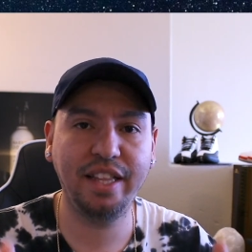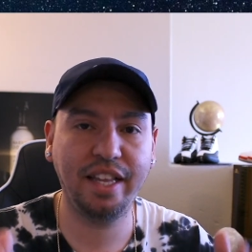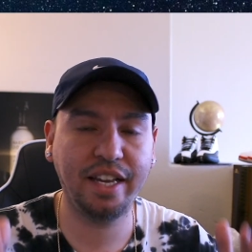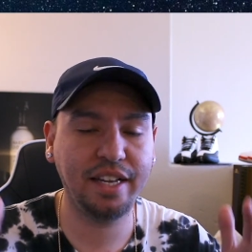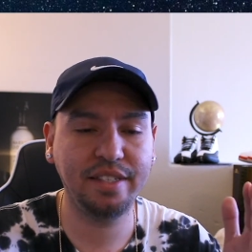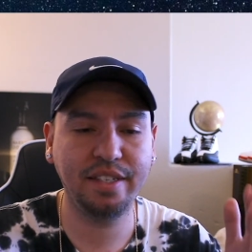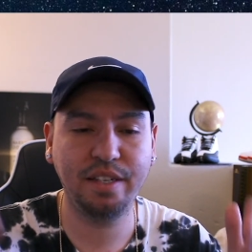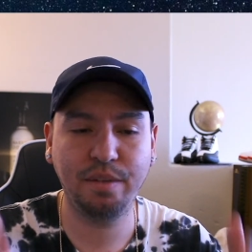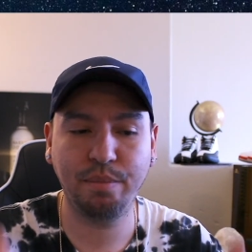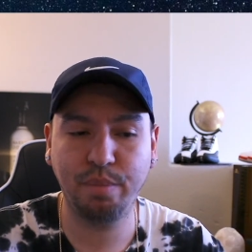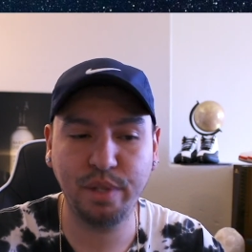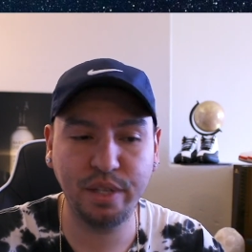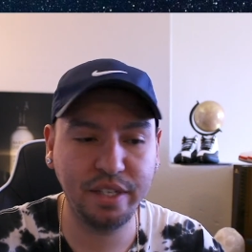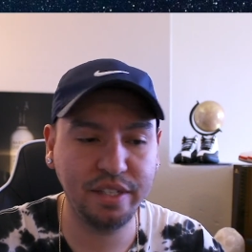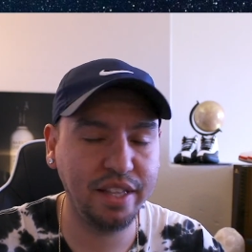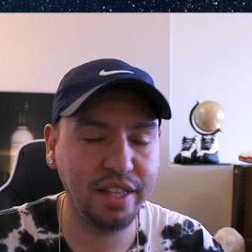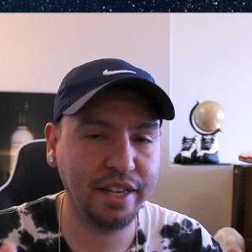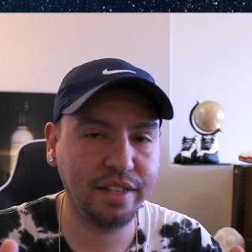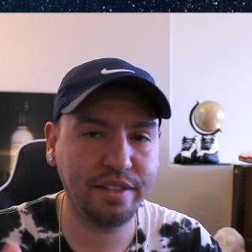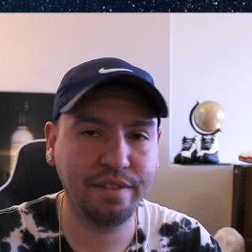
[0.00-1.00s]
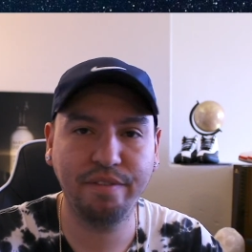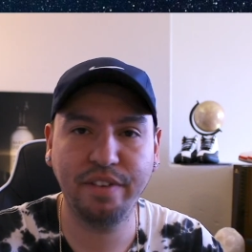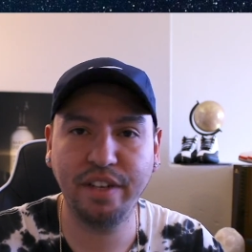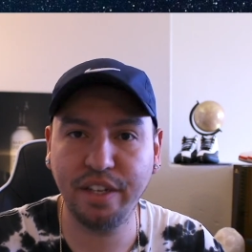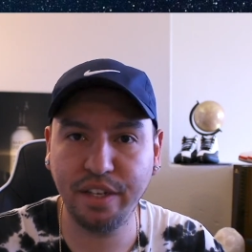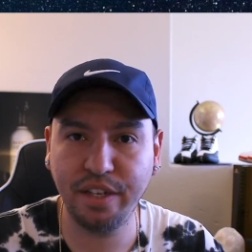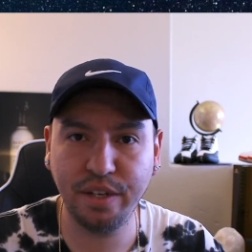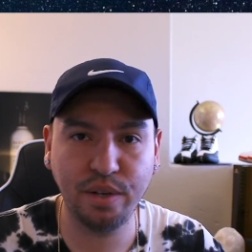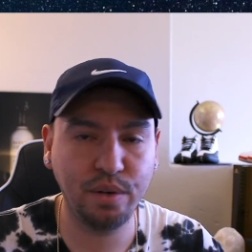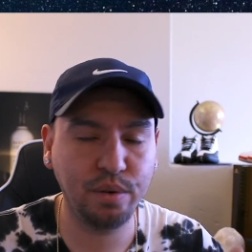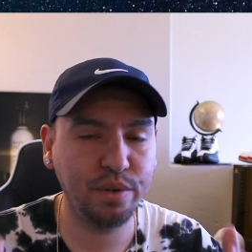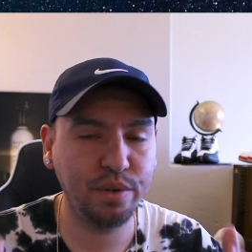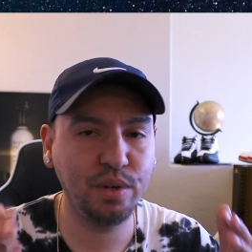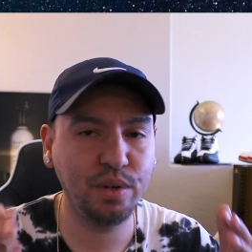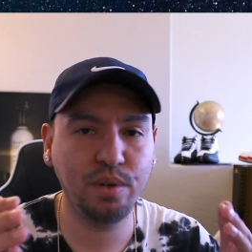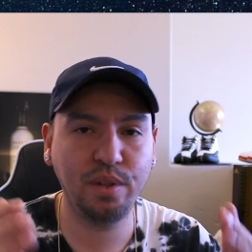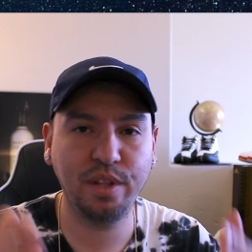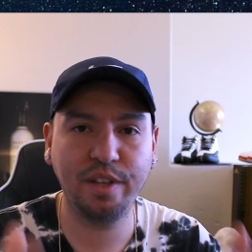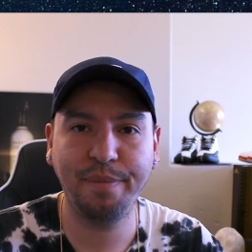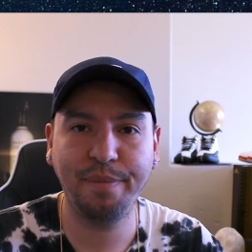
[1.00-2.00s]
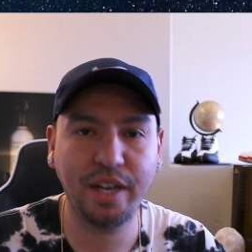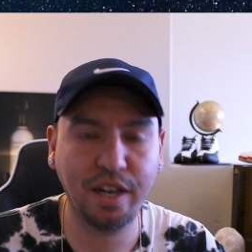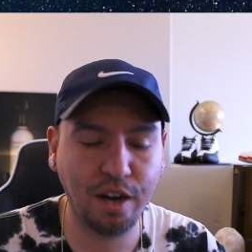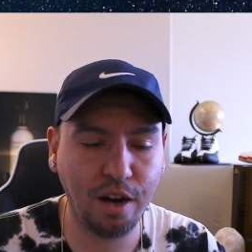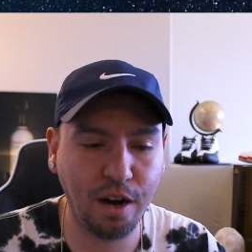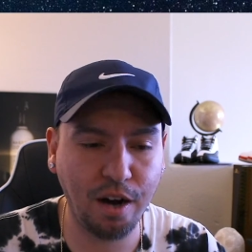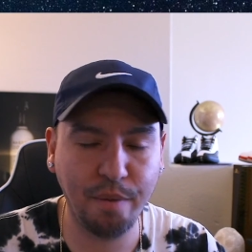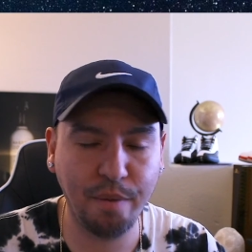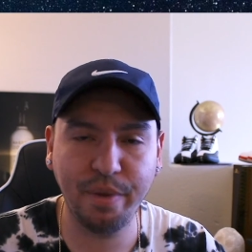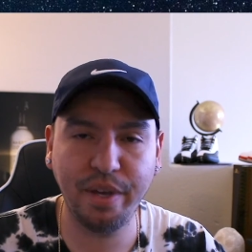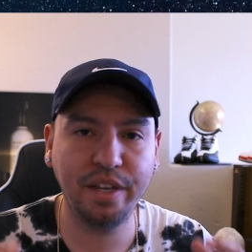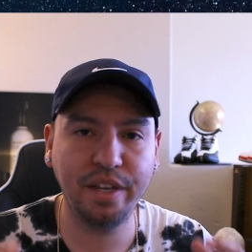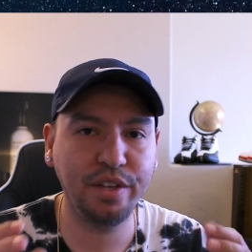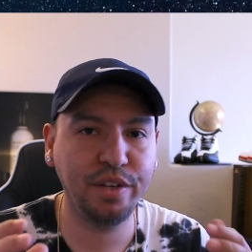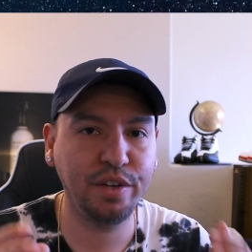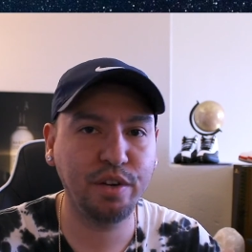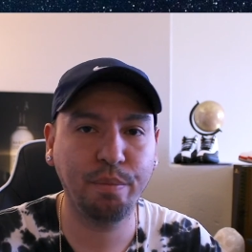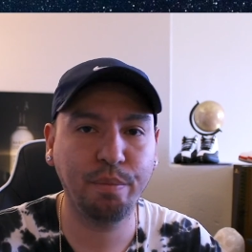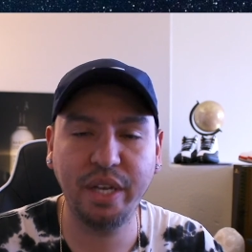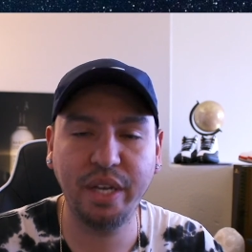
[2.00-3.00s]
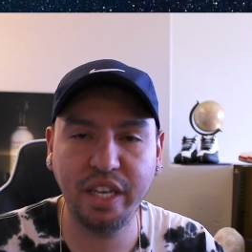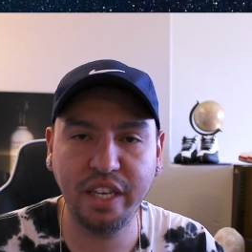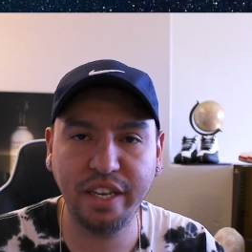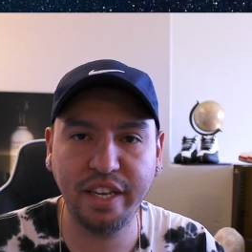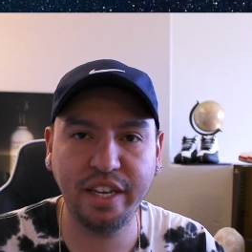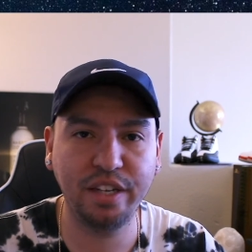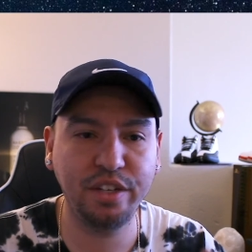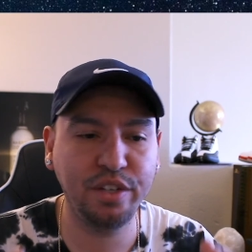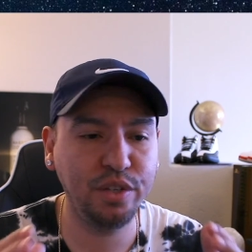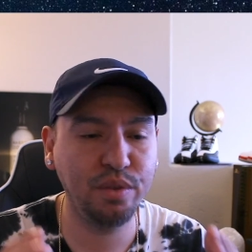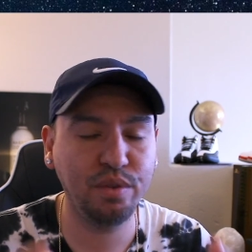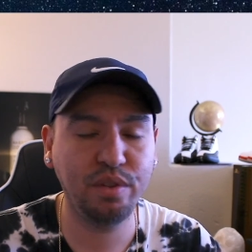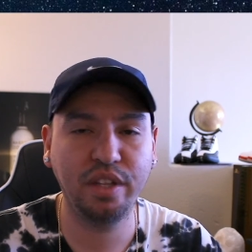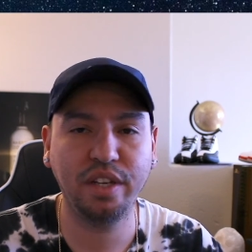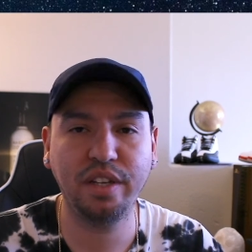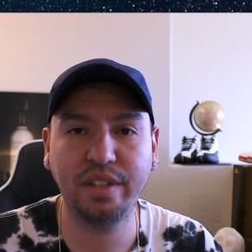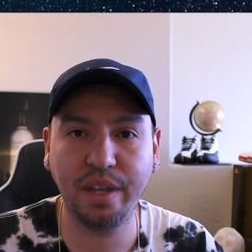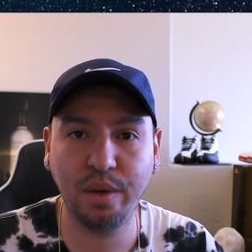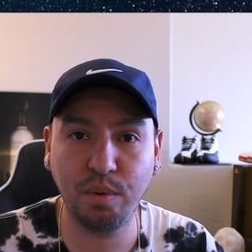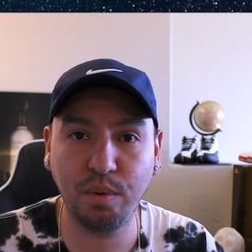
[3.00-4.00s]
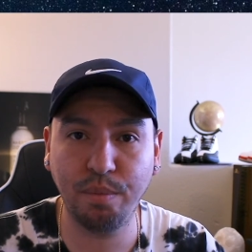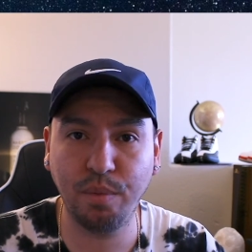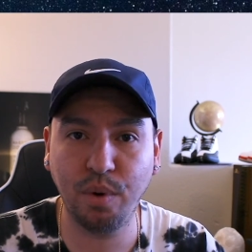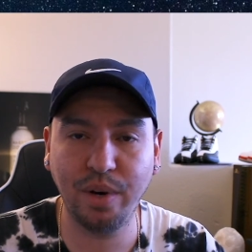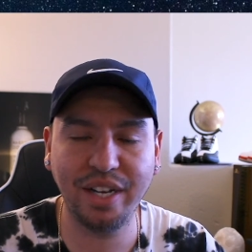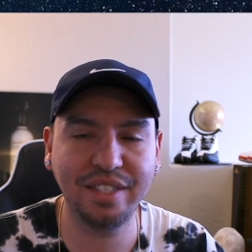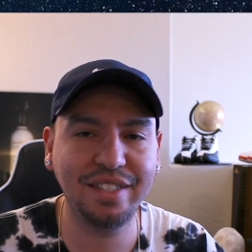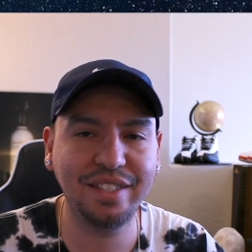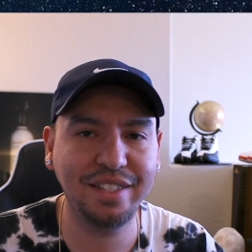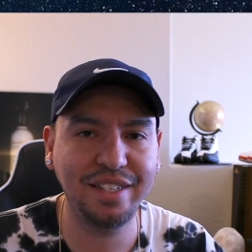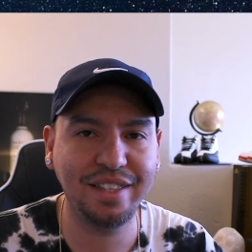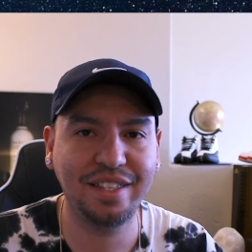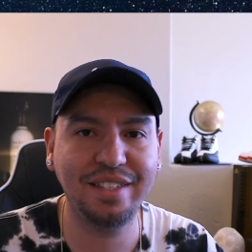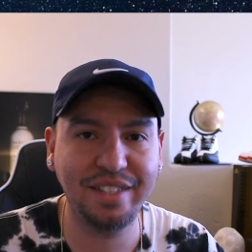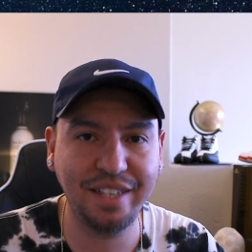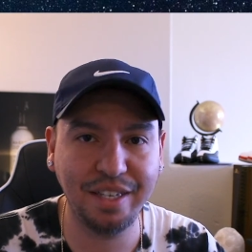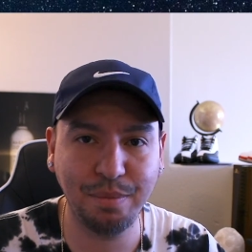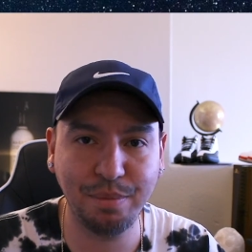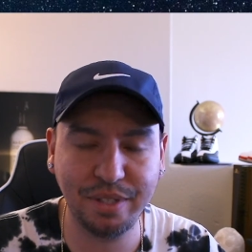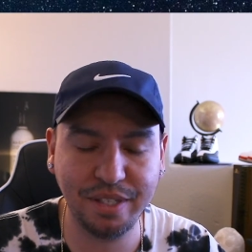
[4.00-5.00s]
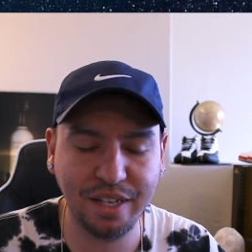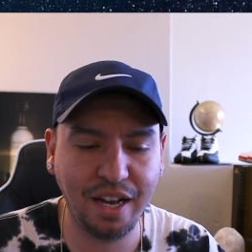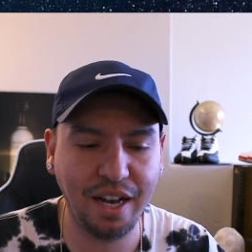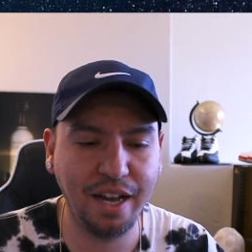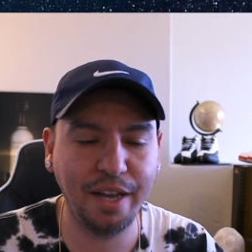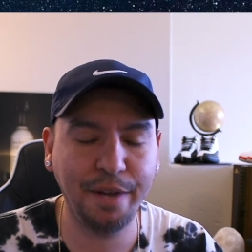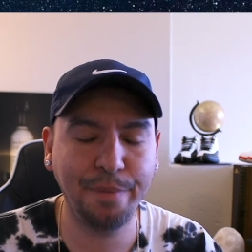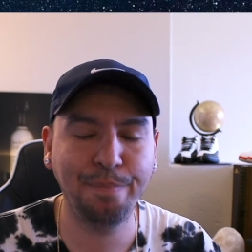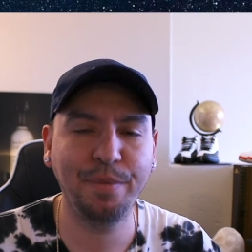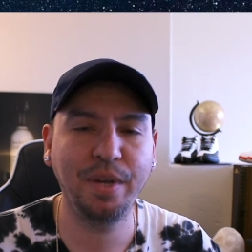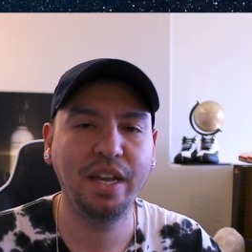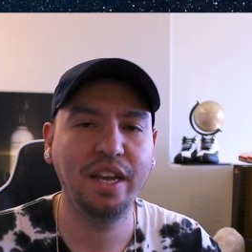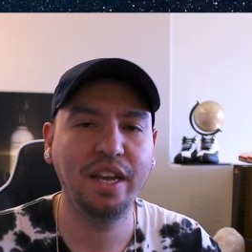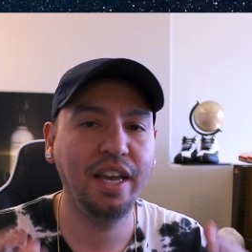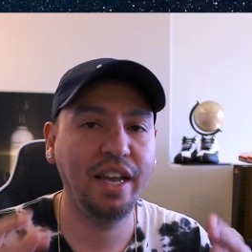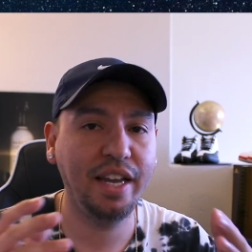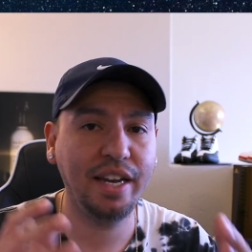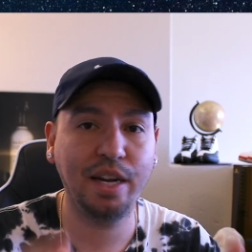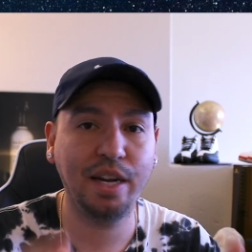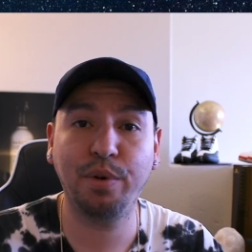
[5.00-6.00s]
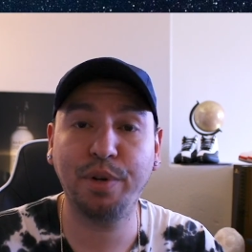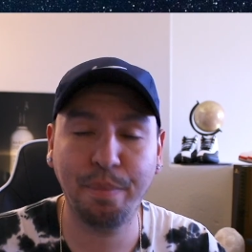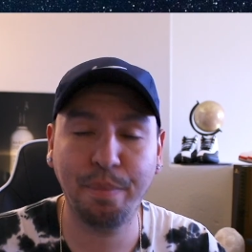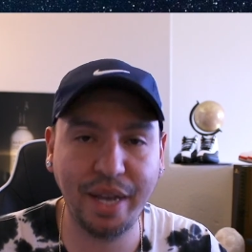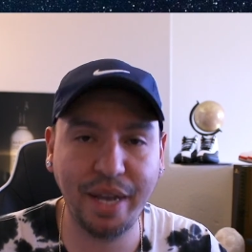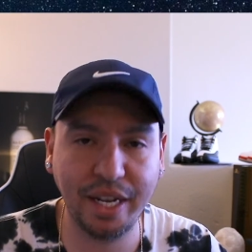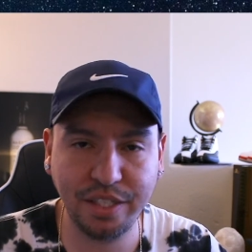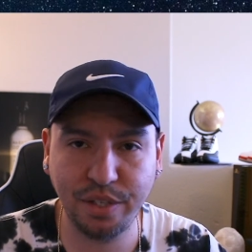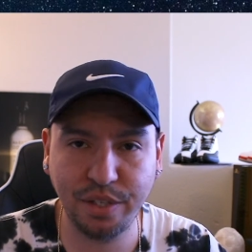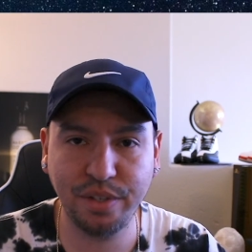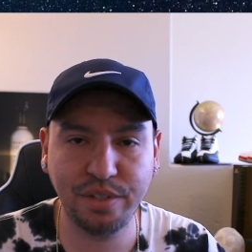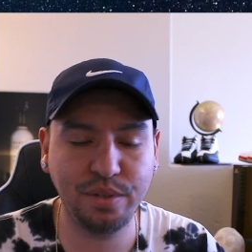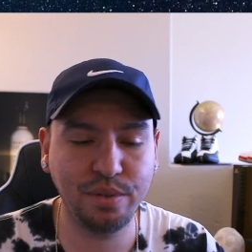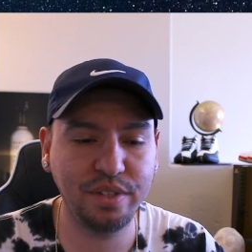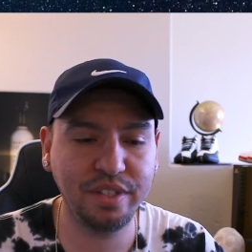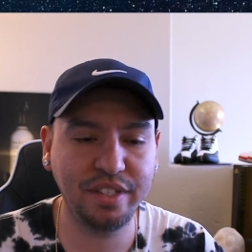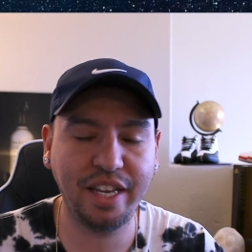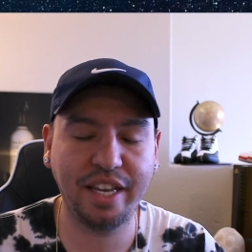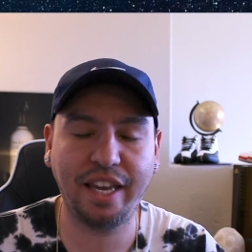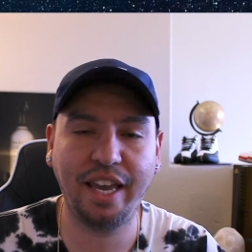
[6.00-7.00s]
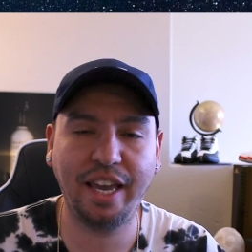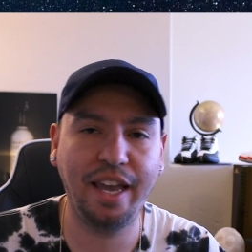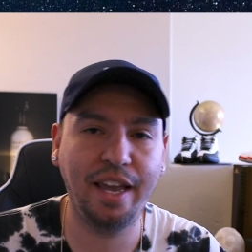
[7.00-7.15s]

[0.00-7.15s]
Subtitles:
Like I said, please like the video, you know, leave me a comment, your opinion. Do you think they will Moass at the same time? And I will get back to you as soon as I